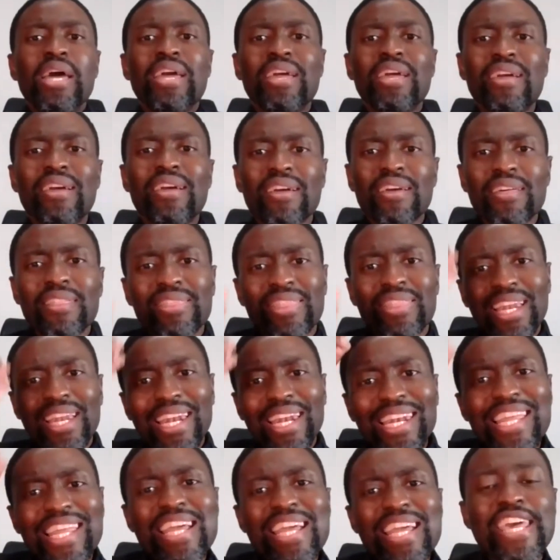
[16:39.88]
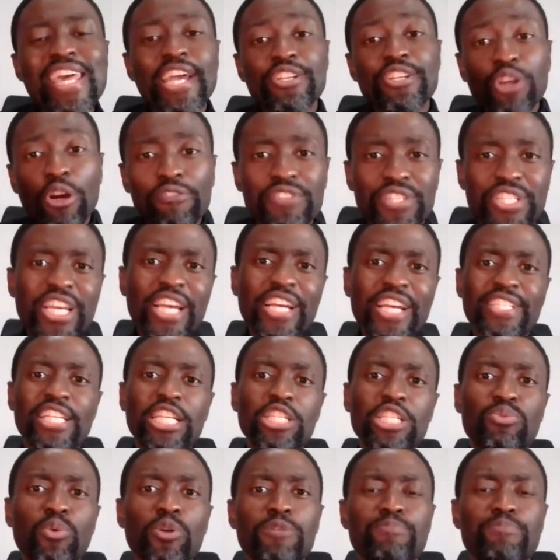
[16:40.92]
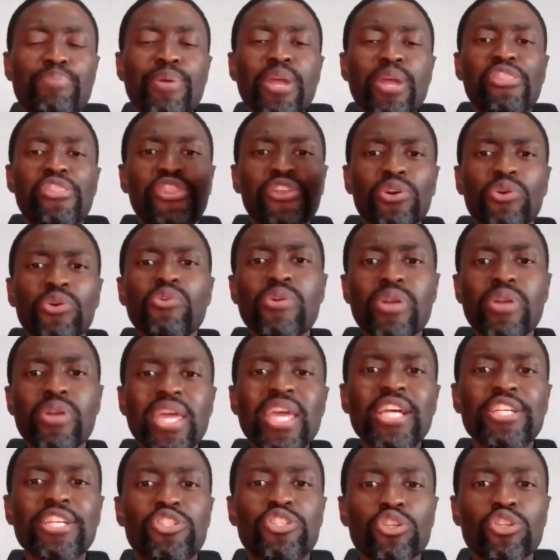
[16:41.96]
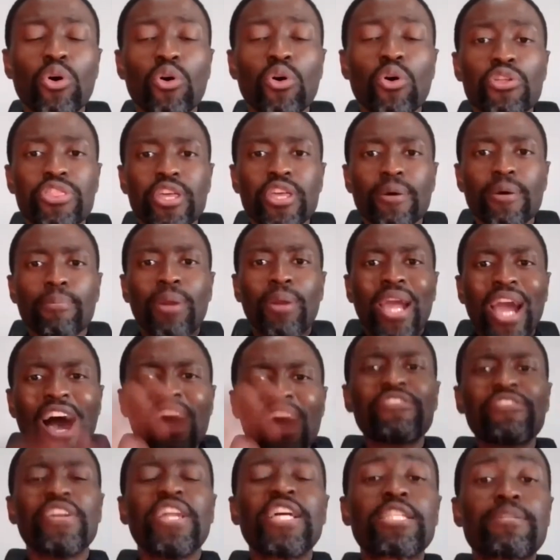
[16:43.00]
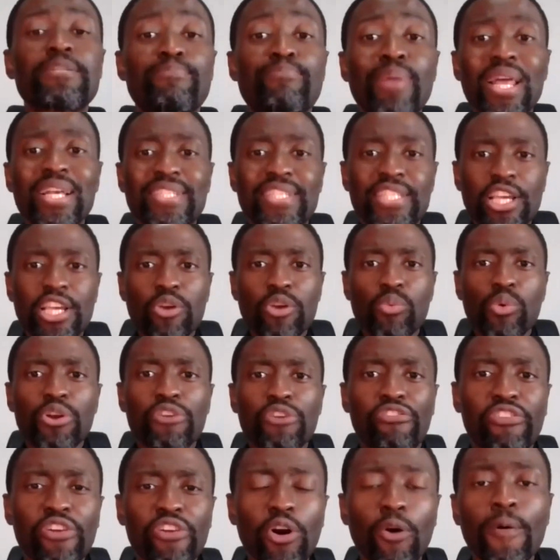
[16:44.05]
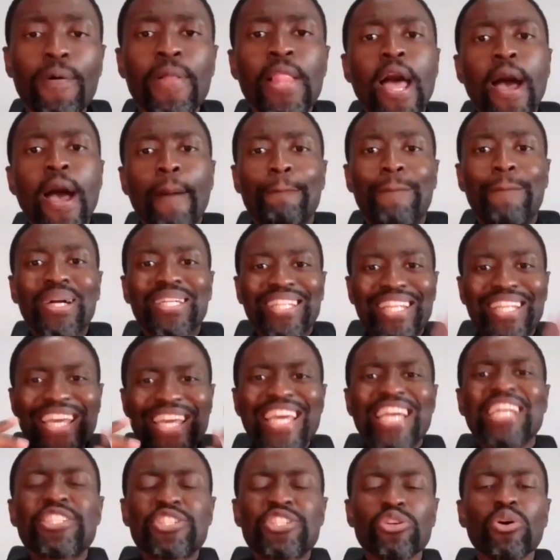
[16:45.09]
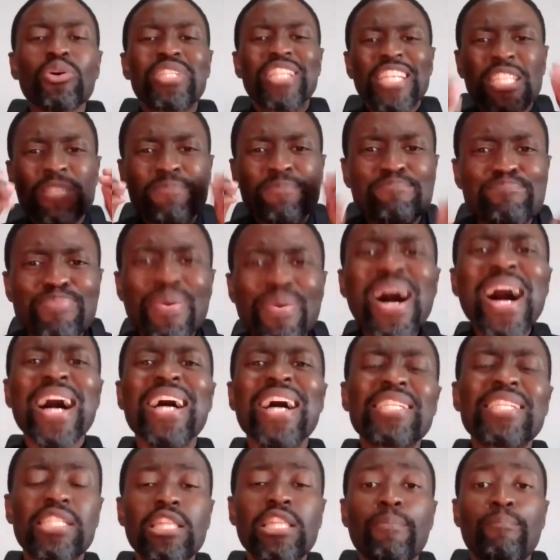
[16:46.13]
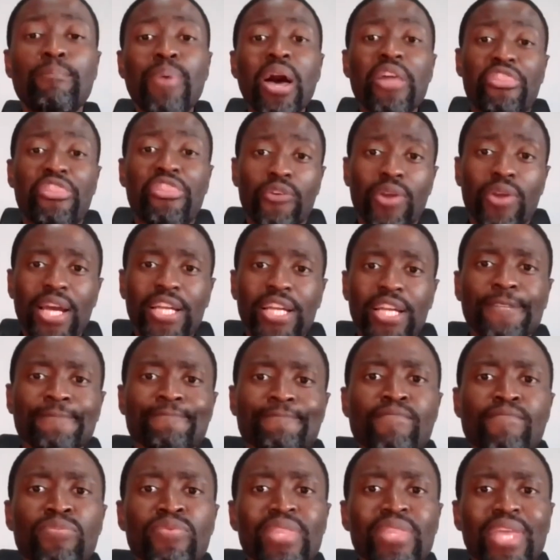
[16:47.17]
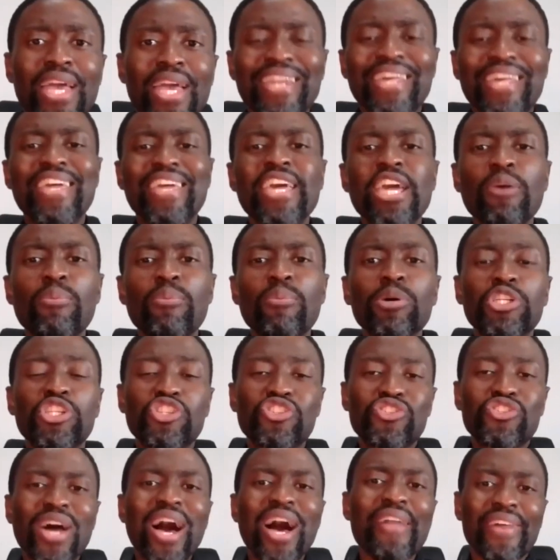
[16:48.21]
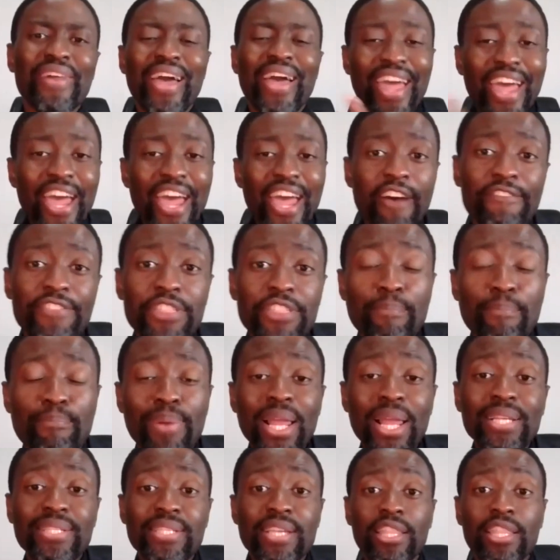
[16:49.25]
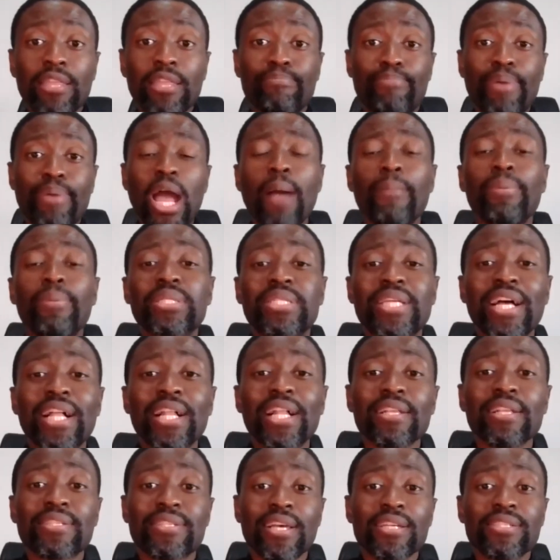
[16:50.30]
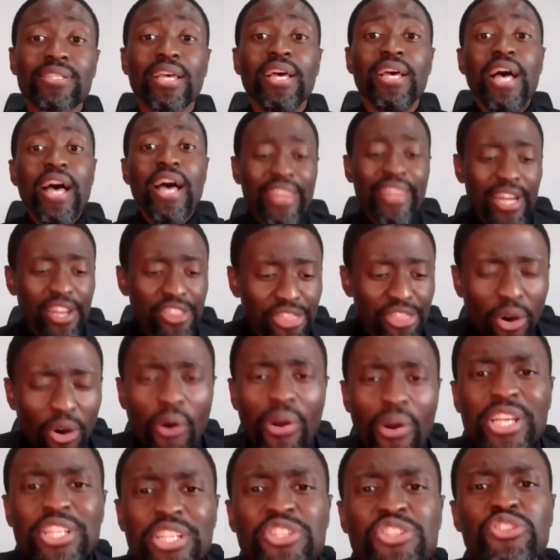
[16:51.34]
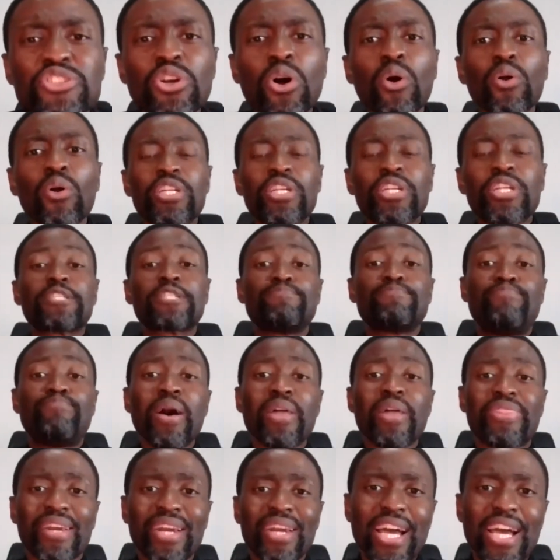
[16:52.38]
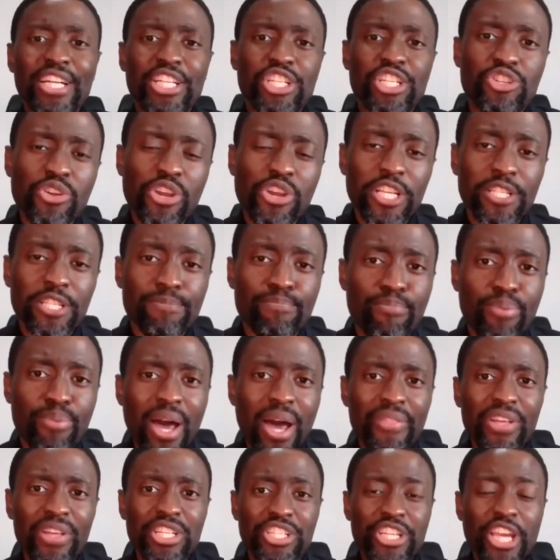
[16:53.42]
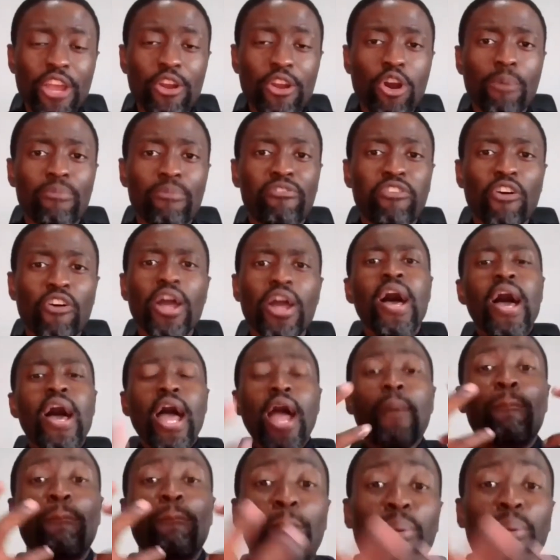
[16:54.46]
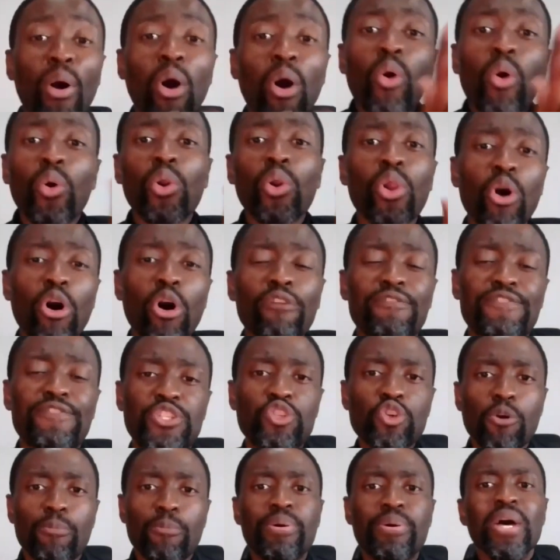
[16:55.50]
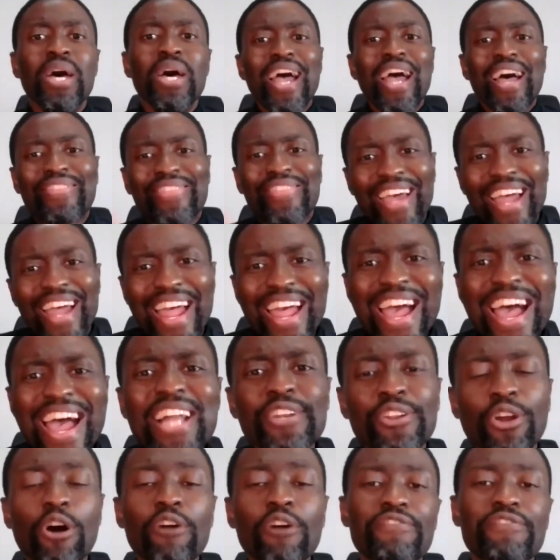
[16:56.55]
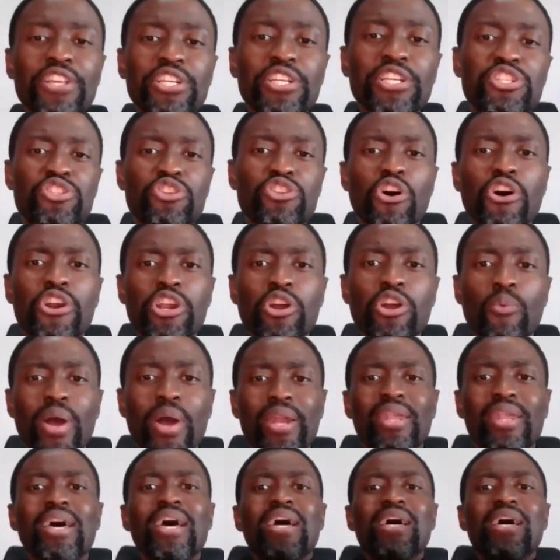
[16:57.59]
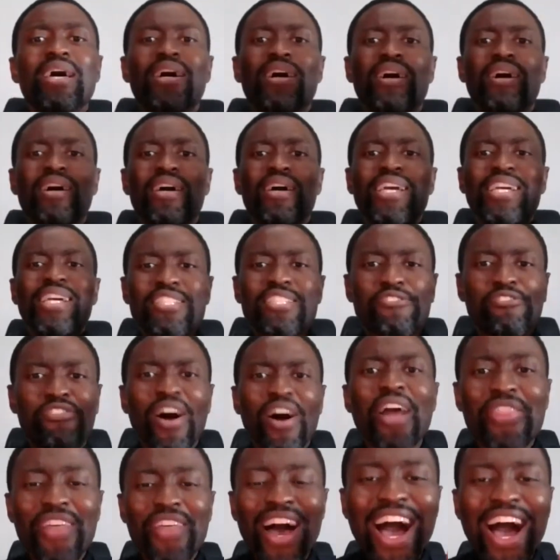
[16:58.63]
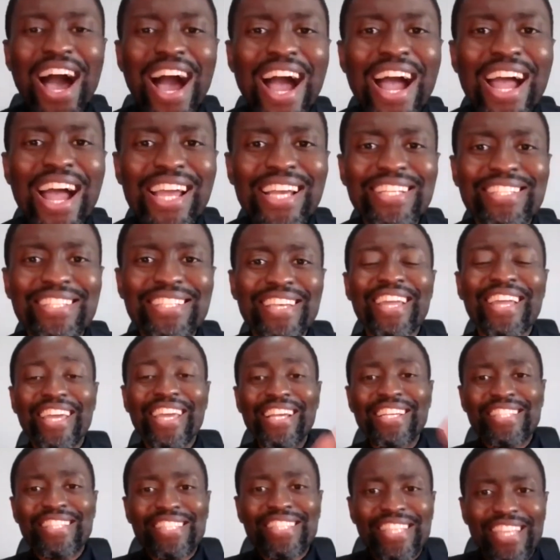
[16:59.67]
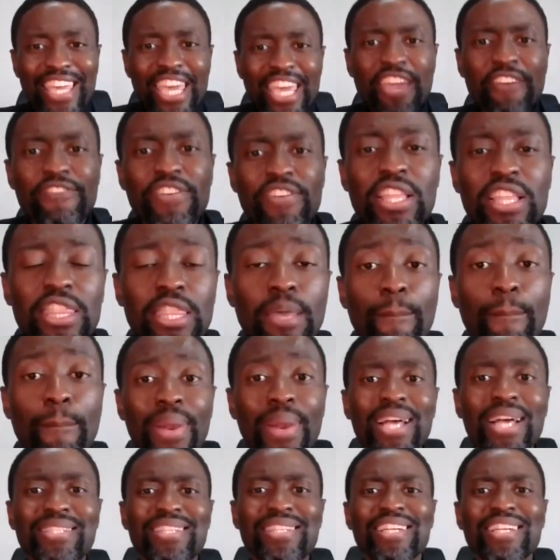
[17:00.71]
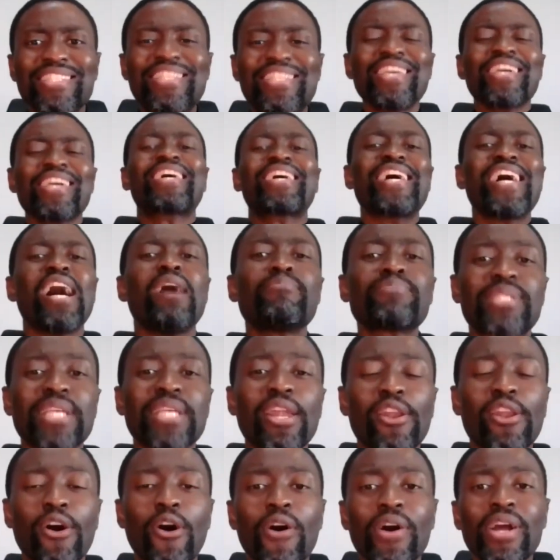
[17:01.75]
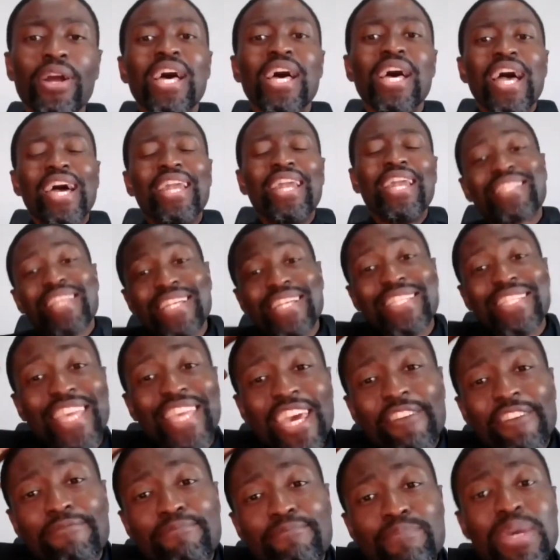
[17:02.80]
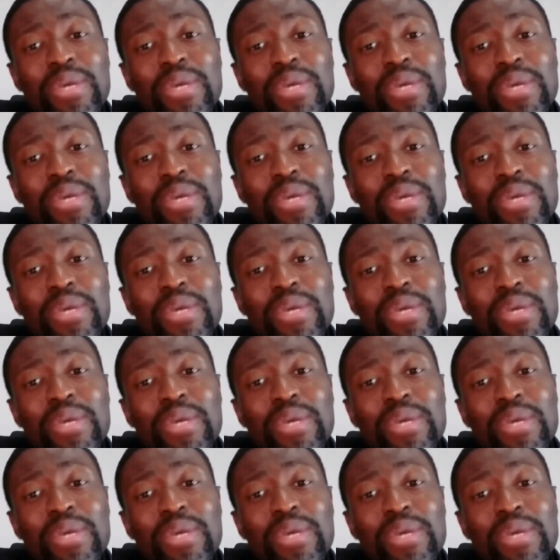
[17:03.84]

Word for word: eh, the lineage of Jesus would be through Esau, the covenant blessing would flow. But Esau despised the birthright and he would rather have the blessing. The Bible tells us that though he sold his birthright to his brother Jacob for a bowl of soup, at the end of the story, when uh, his father Isaac is giving the blessings, he comes along and he says, Give